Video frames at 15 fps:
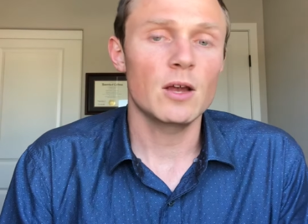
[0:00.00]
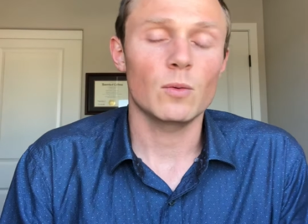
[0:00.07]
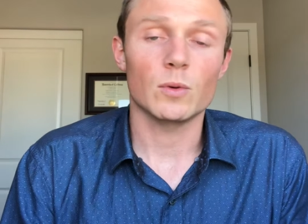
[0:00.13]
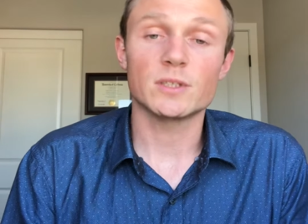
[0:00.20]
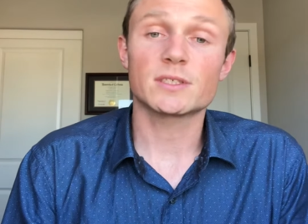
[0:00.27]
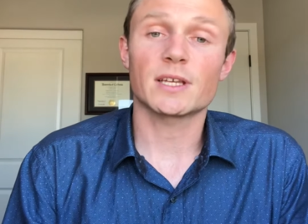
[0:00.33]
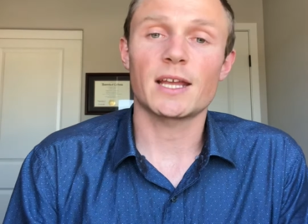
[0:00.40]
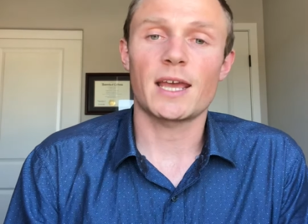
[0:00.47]

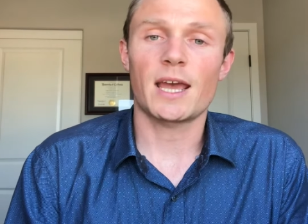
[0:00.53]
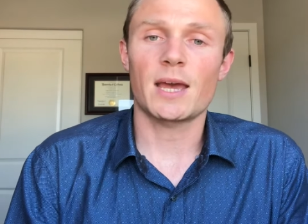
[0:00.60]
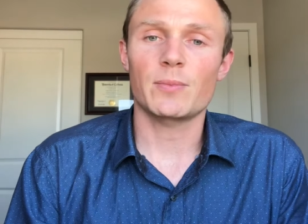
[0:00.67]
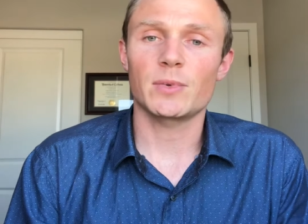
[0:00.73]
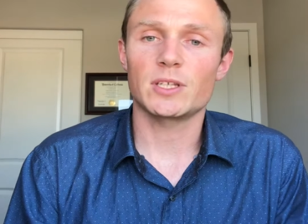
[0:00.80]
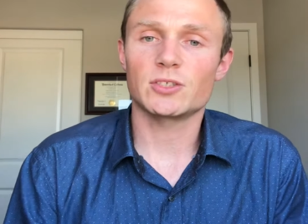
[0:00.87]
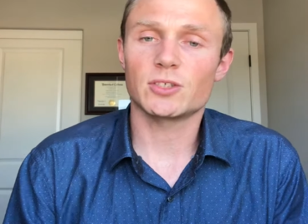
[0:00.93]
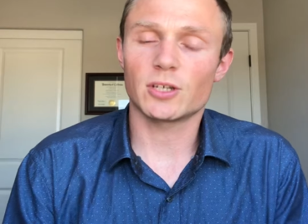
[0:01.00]
what's going to
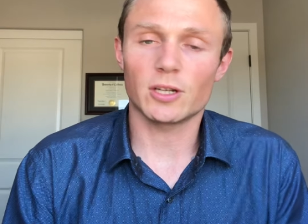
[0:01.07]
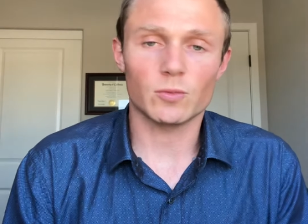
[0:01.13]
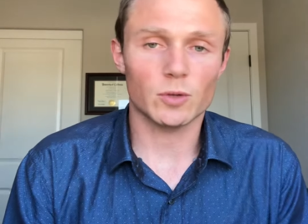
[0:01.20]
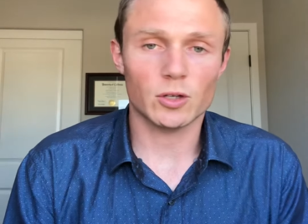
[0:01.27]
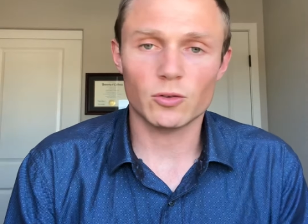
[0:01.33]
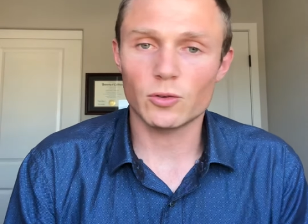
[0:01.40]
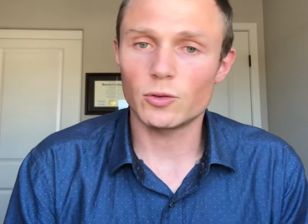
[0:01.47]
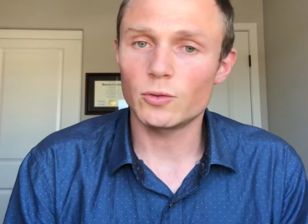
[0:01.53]
happen is you're going to
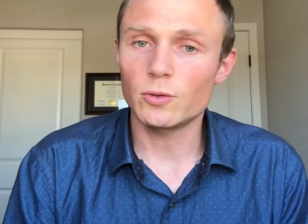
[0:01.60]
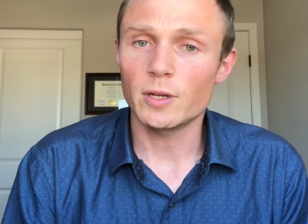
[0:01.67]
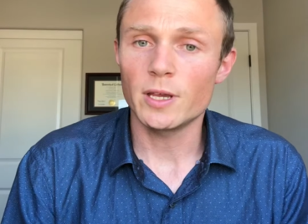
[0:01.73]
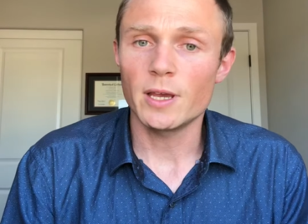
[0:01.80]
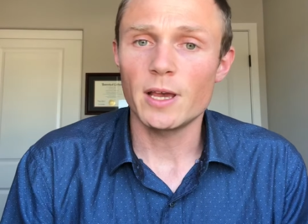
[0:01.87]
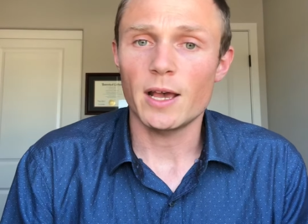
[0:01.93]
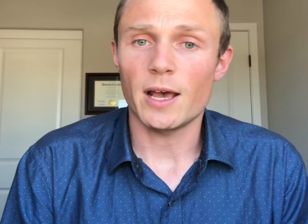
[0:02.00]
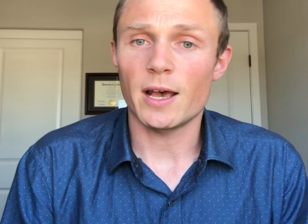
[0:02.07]
recruit
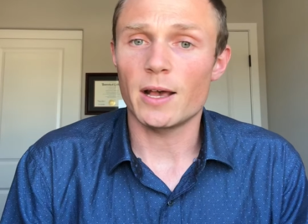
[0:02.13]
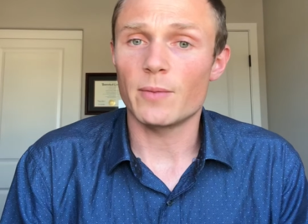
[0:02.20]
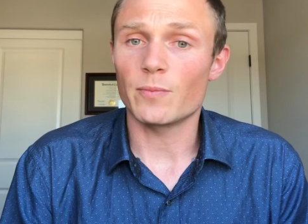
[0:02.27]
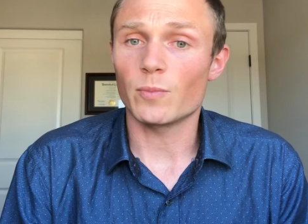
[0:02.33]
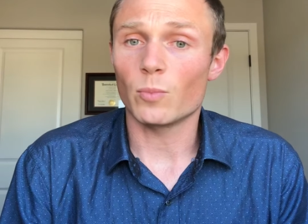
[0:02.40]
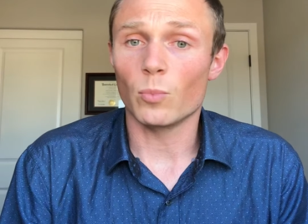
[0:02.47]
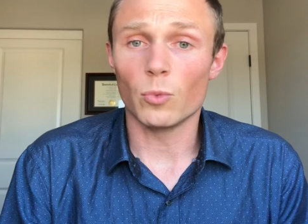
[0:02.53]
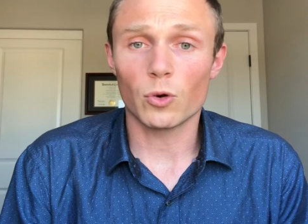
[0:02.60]

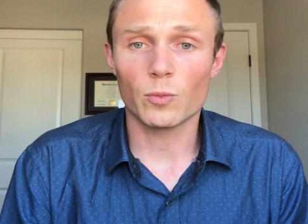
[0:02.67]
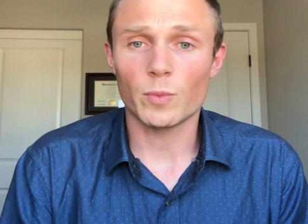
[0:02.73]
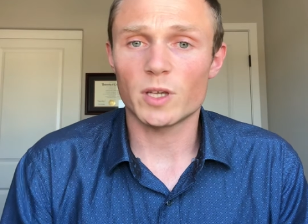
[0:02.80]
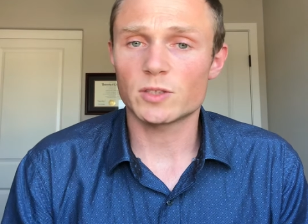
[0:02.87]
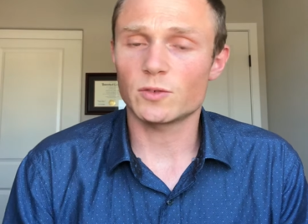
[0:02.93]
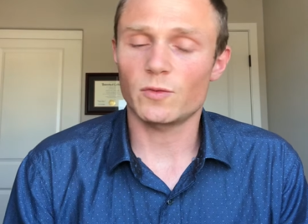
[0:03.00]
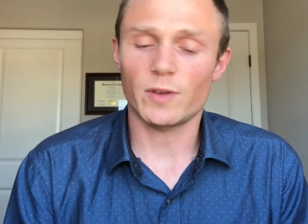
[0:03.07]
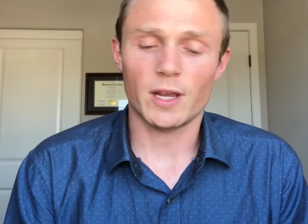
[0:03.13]
um, more
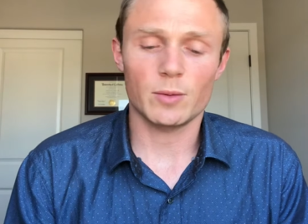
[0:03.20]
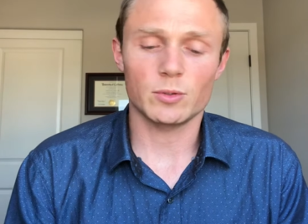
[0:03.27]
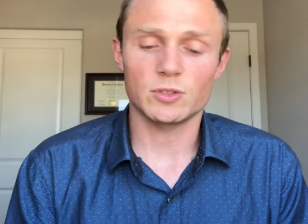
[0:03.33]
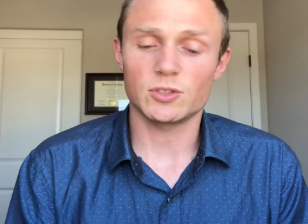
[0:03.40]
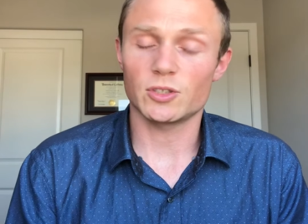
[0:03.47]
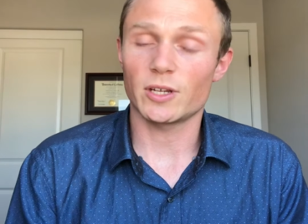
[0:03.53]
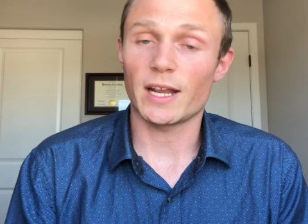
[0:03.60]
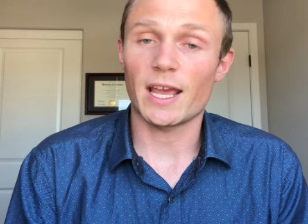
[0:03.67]
muscle
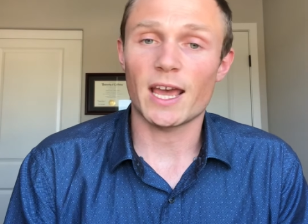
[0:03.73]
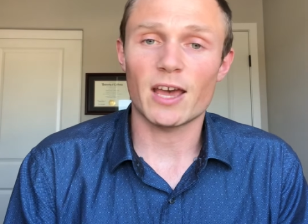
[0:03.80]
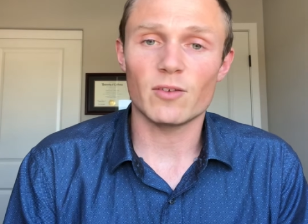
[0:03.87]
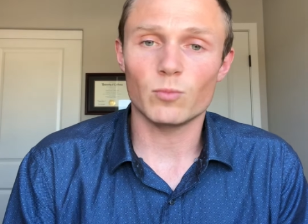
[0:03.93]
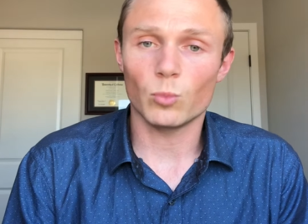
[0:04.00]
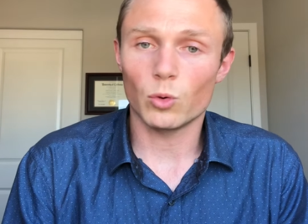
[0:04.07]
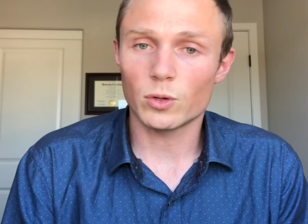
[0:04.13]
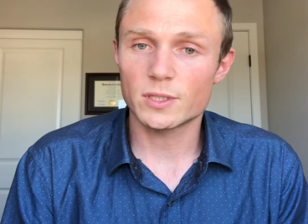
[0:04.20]
fibers, you're going to
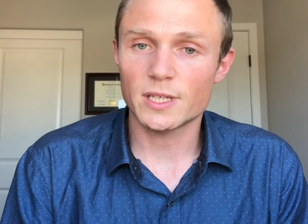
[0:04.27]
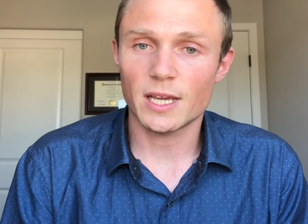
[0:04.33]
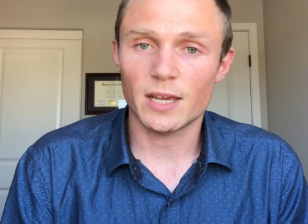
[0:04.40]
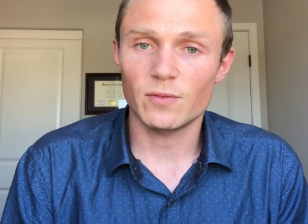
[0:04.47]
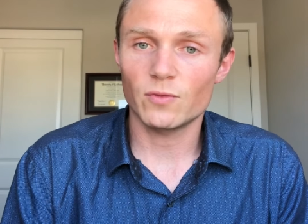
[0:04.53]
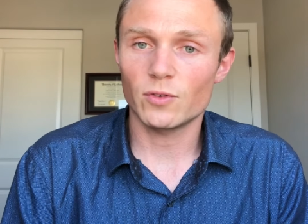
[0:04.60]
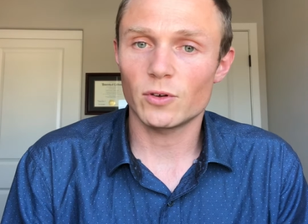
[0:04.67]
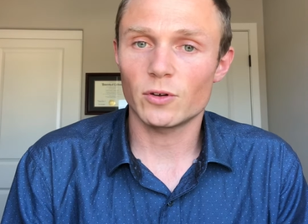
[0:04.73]
have more
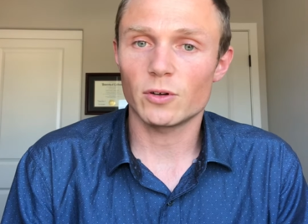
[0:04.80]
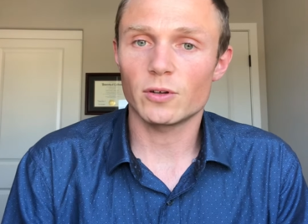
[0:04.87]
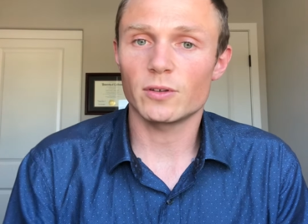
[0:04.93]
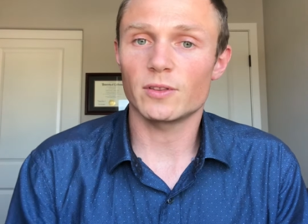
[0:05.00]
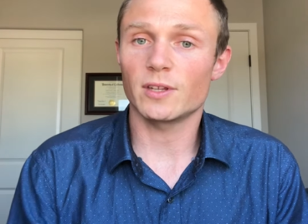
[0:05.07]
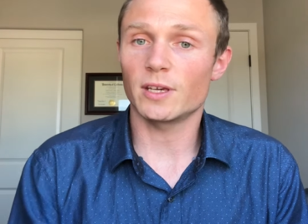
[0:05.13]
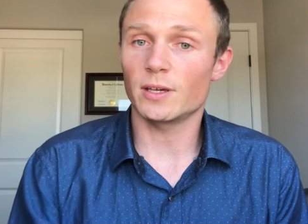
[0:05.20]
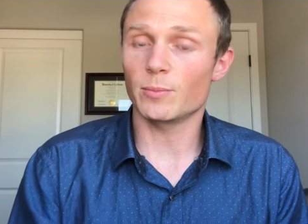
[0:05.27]
time
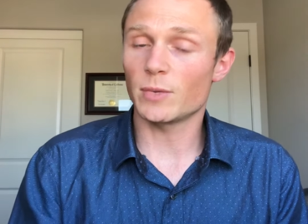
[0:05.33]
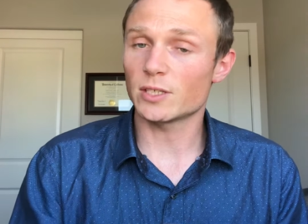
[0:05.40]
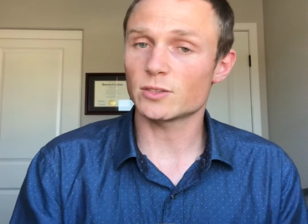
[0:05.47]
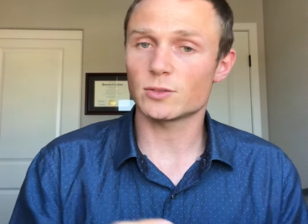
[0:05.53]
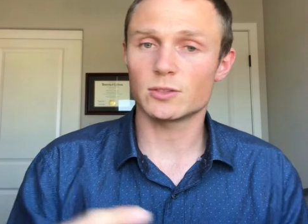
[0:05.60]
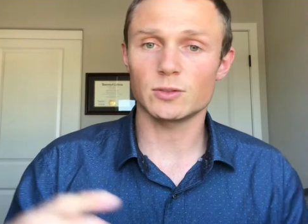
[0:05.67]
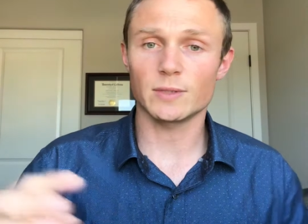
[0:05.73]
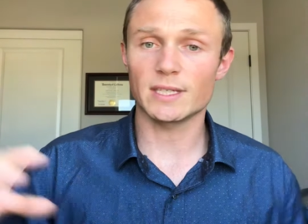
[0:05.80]
for the
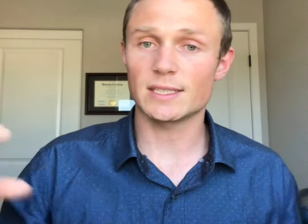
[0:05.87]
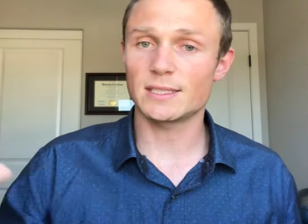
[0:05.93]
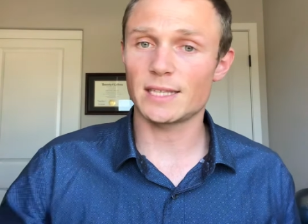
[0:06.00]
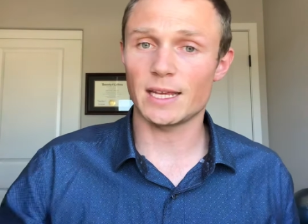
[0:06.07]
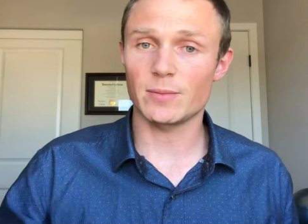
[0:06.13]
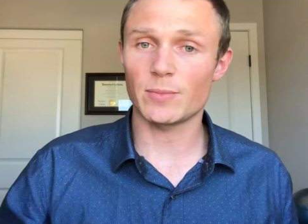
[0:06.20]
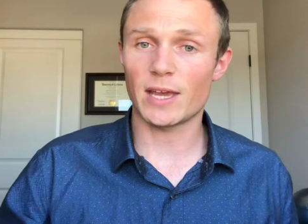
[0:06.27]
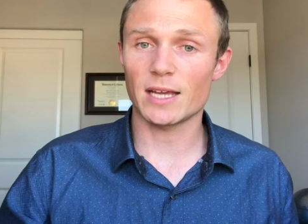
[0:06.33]
muscle to
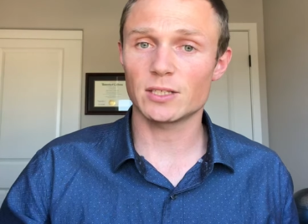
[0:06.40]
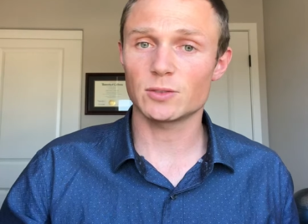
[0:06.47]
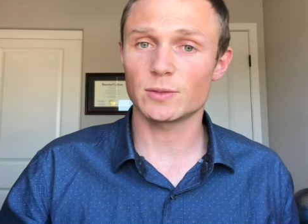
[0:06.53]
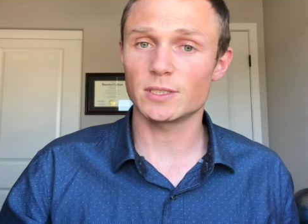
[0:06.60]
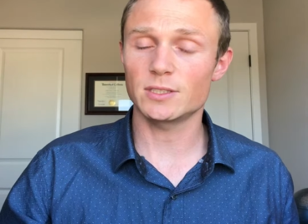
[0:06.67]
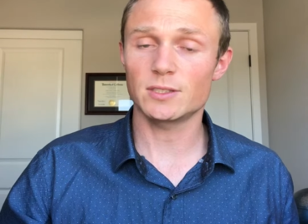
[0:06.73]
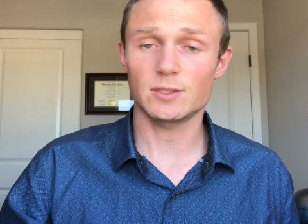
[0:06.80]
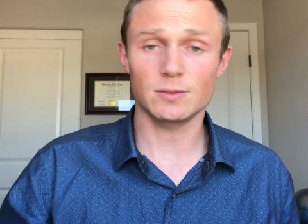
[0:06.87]
extend back to
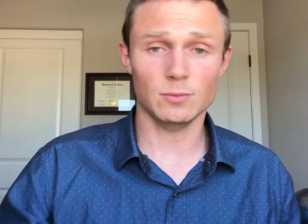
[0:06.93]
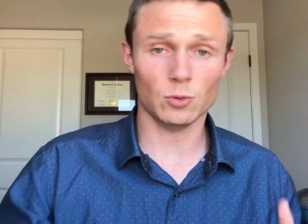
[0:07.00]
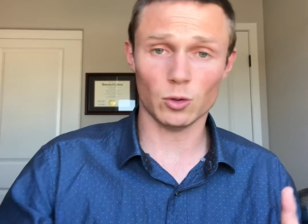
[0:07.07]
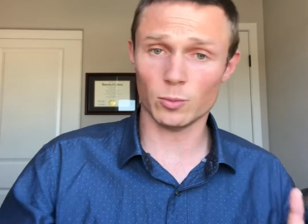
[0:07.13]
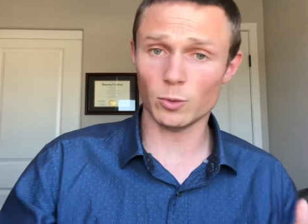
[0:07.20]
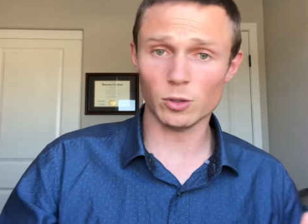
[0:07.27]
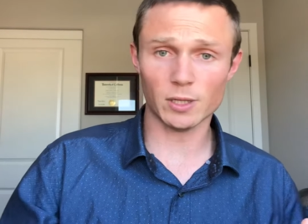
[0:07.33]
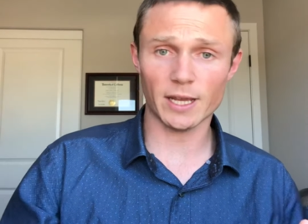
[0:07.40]
its
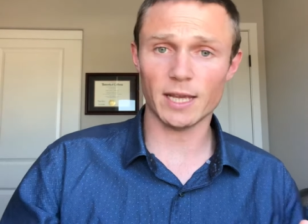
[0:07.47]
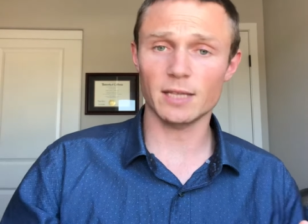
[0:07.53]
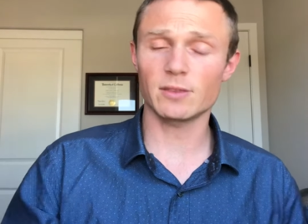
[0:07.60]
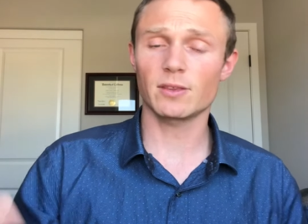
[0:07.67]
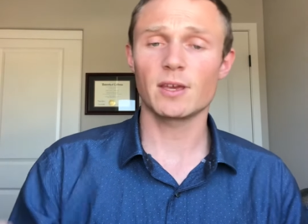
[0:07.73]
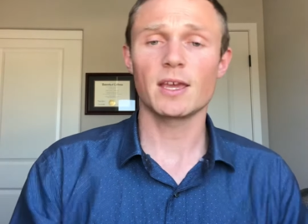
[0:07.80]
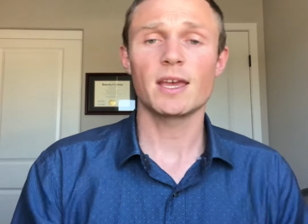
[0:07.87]
normal length,